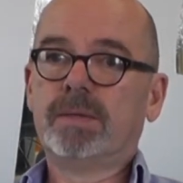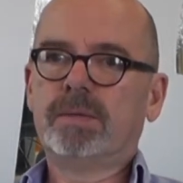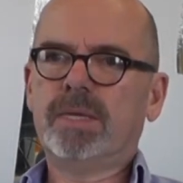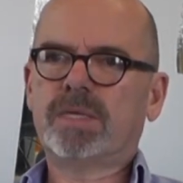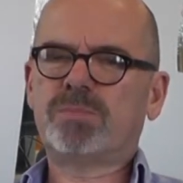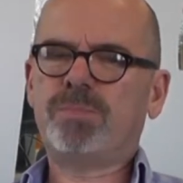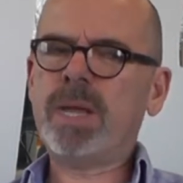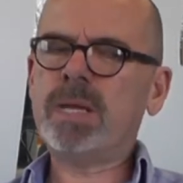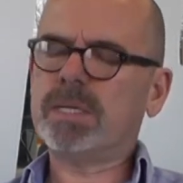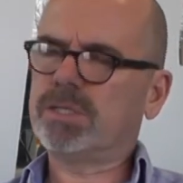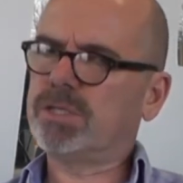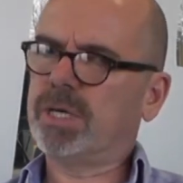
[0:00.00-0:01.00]
The
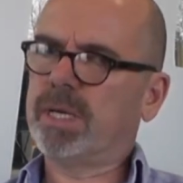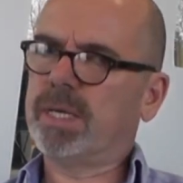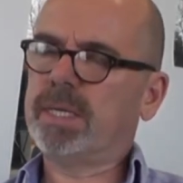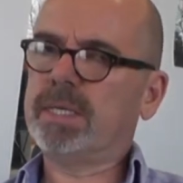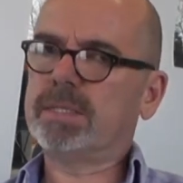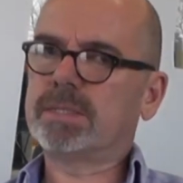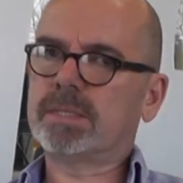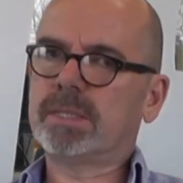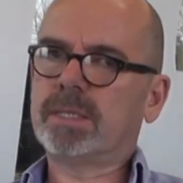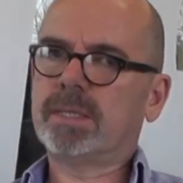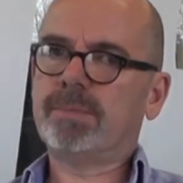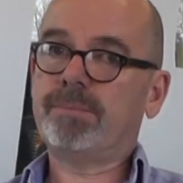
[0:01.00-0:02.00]
expenditure is
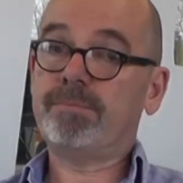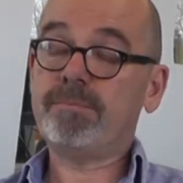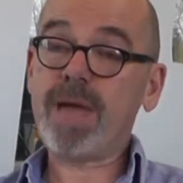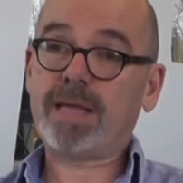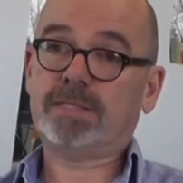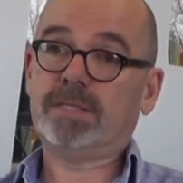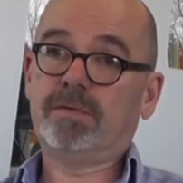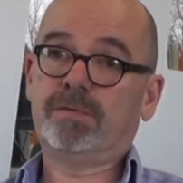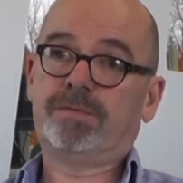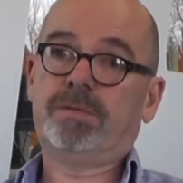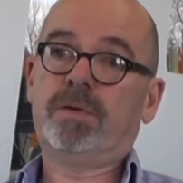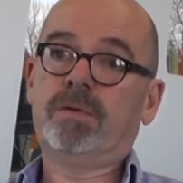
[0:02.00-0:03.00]

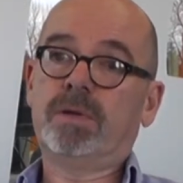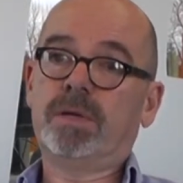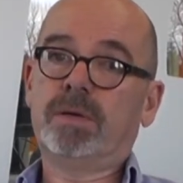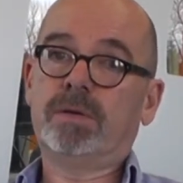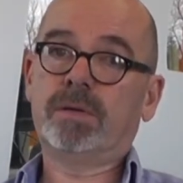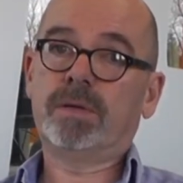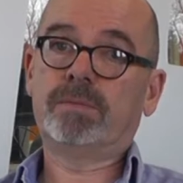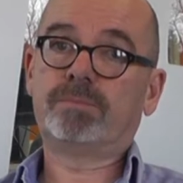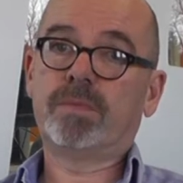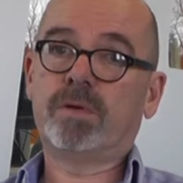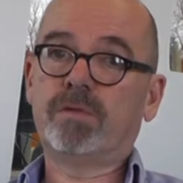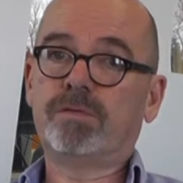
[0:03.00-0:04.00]
massive on
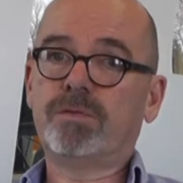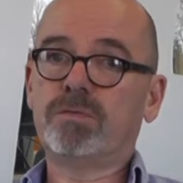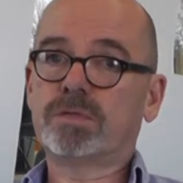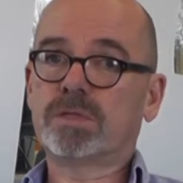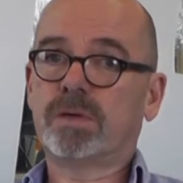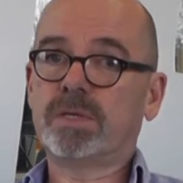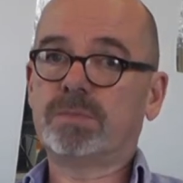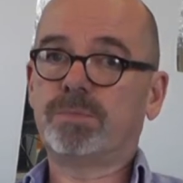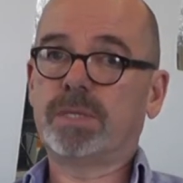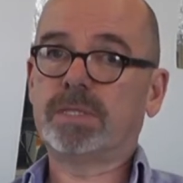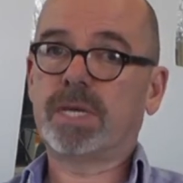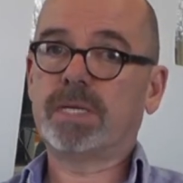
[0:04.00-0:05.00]
a full-size
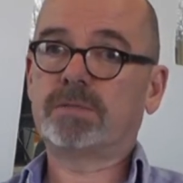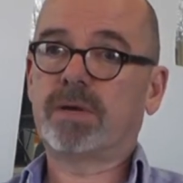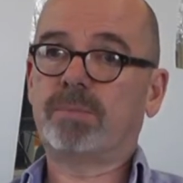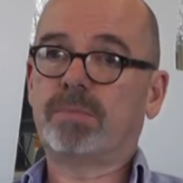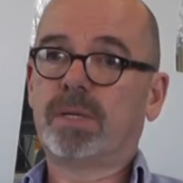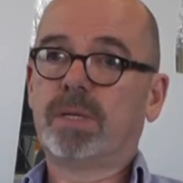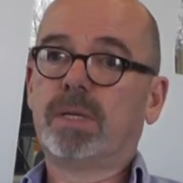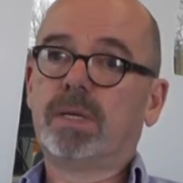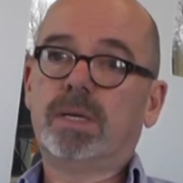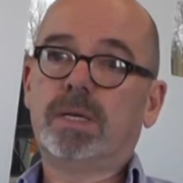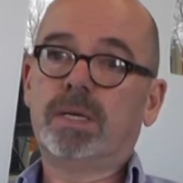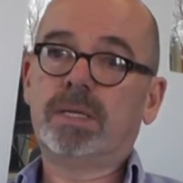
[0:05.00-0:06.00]
big data
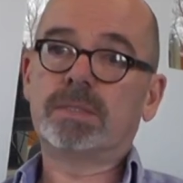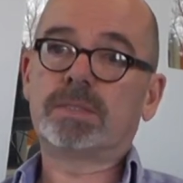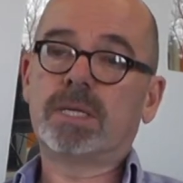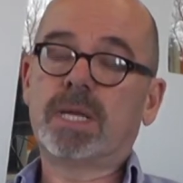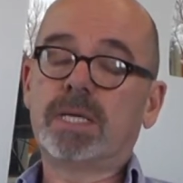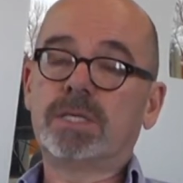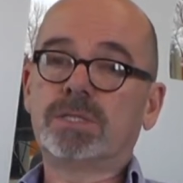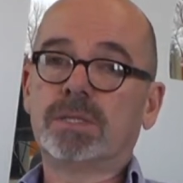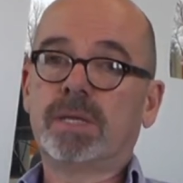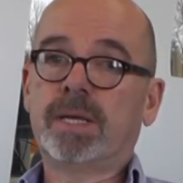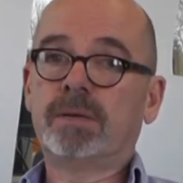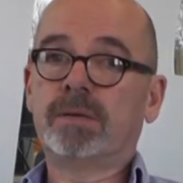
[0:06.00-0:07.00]
app
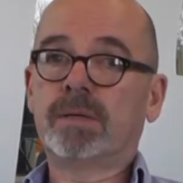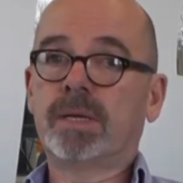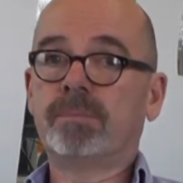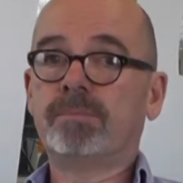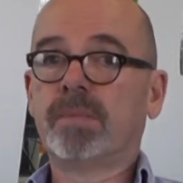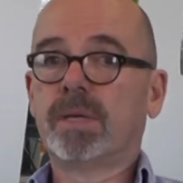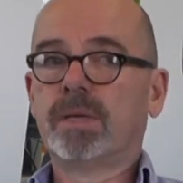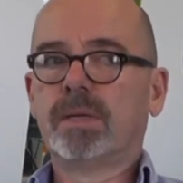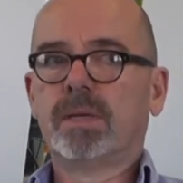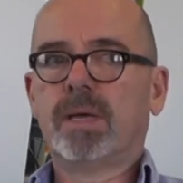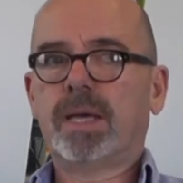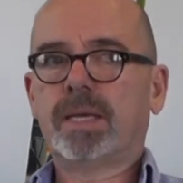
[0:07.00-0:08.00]
installation, and
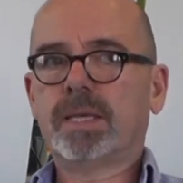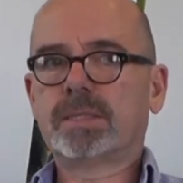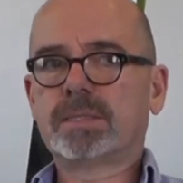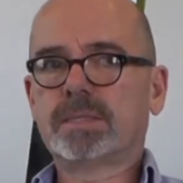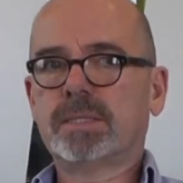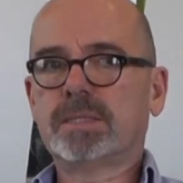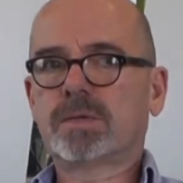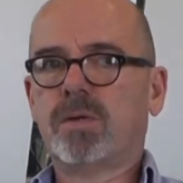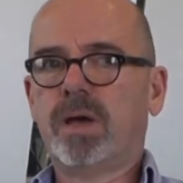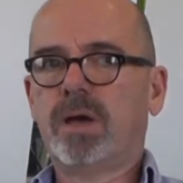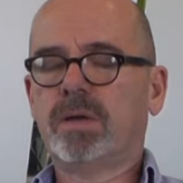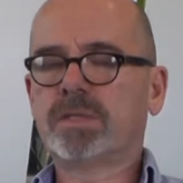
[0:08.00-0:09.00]
I guess it's
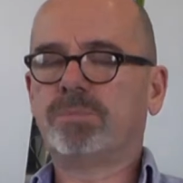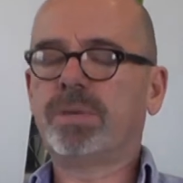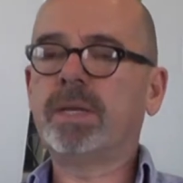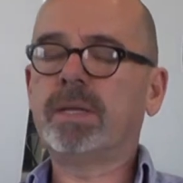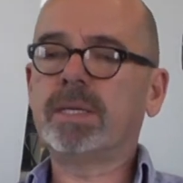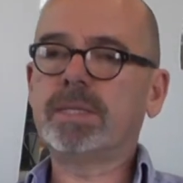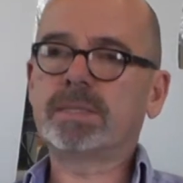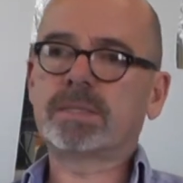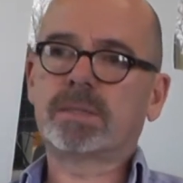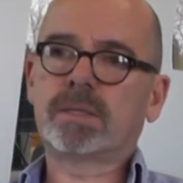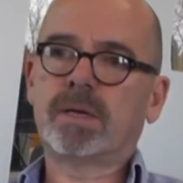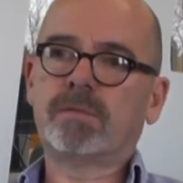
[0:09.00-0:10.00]
quite hard to pin
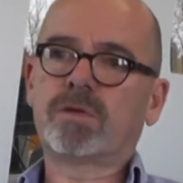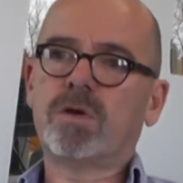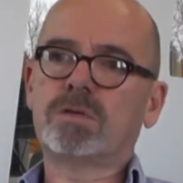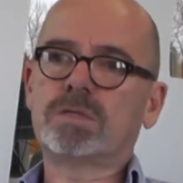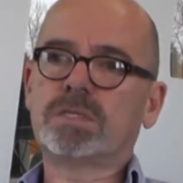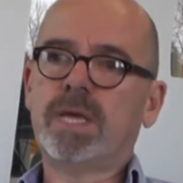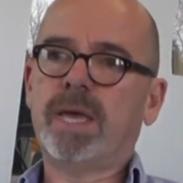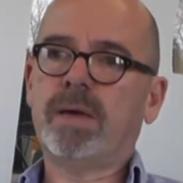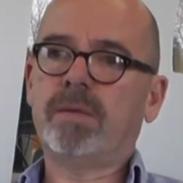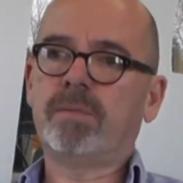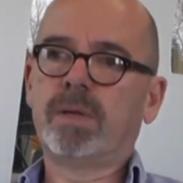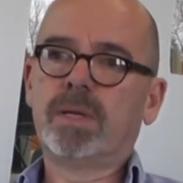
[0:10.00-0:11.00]
these kind of costs
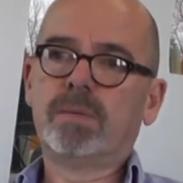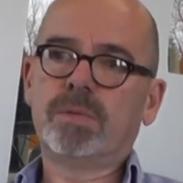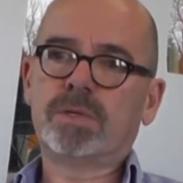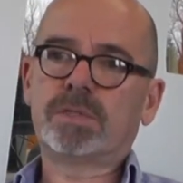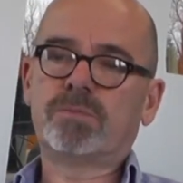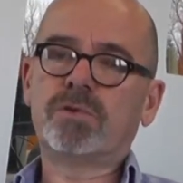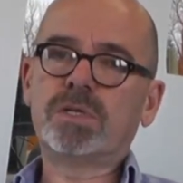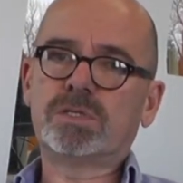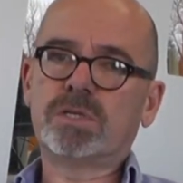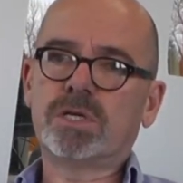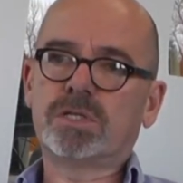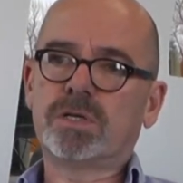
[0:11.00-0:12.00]
down. But some
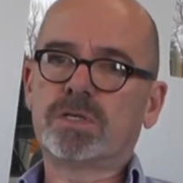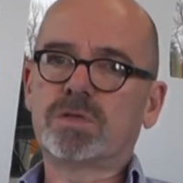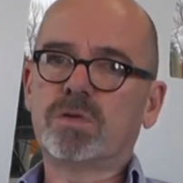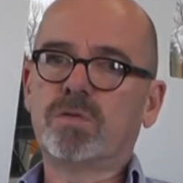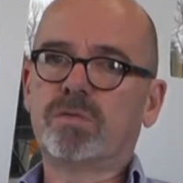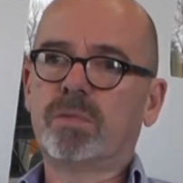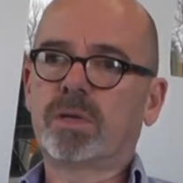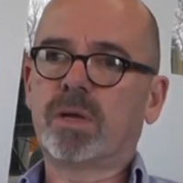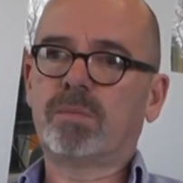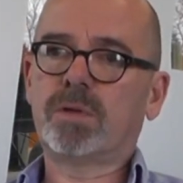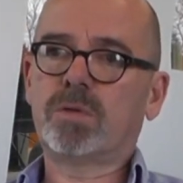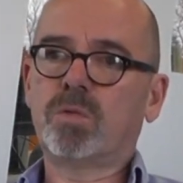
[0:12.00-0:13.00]
research I saw from a
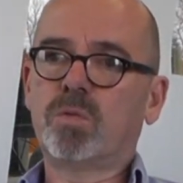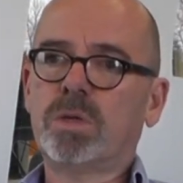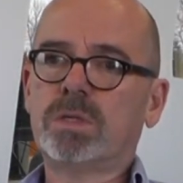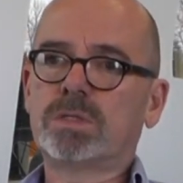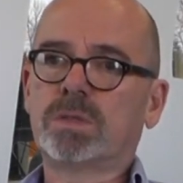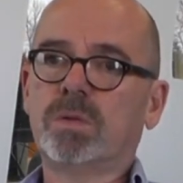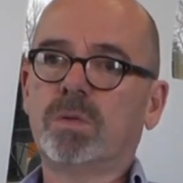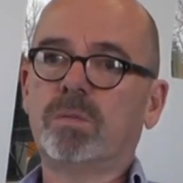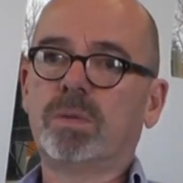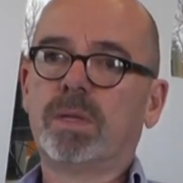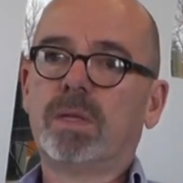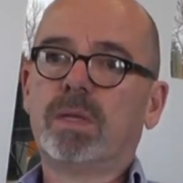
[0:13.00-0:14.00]
company called
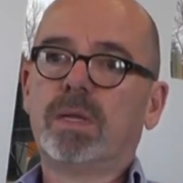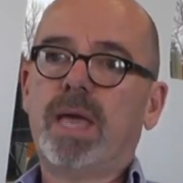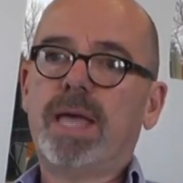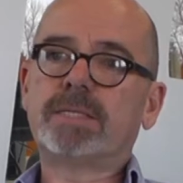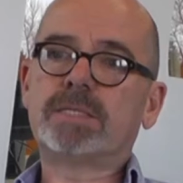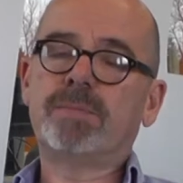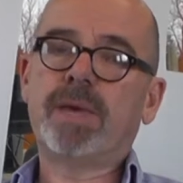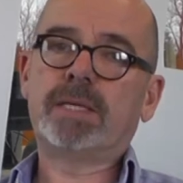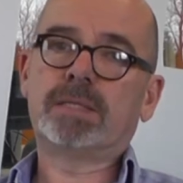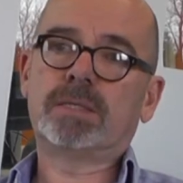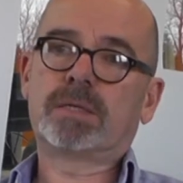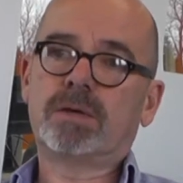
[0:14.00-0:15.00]
Wintercorp
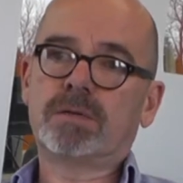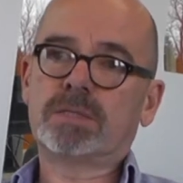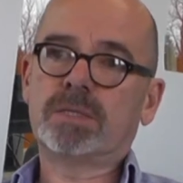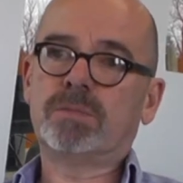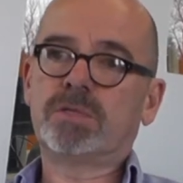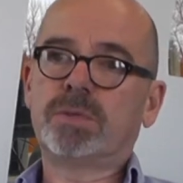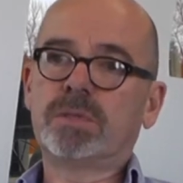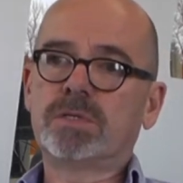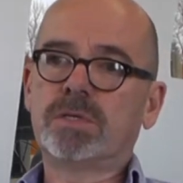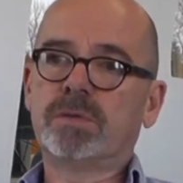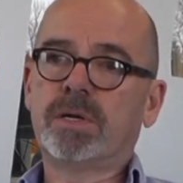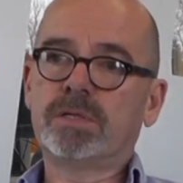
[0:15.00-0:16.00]
estimated the cost at between
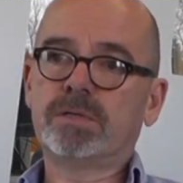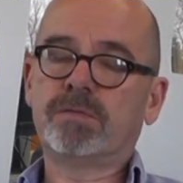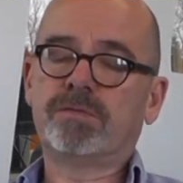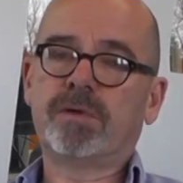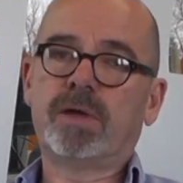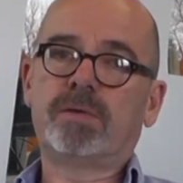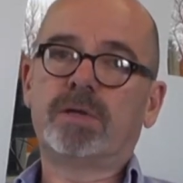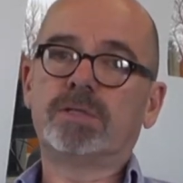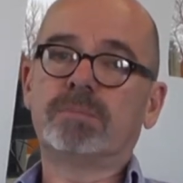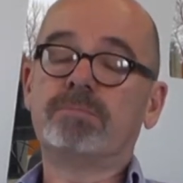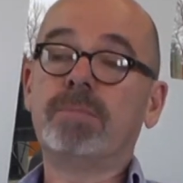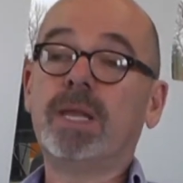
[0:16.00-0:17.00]
$200 and
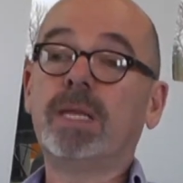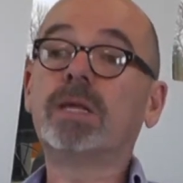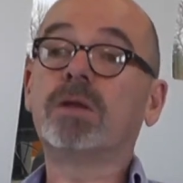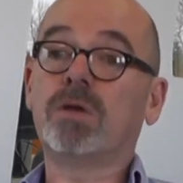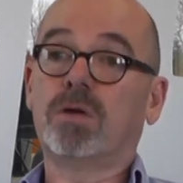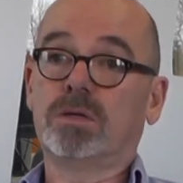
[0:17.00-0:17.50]
$500 million.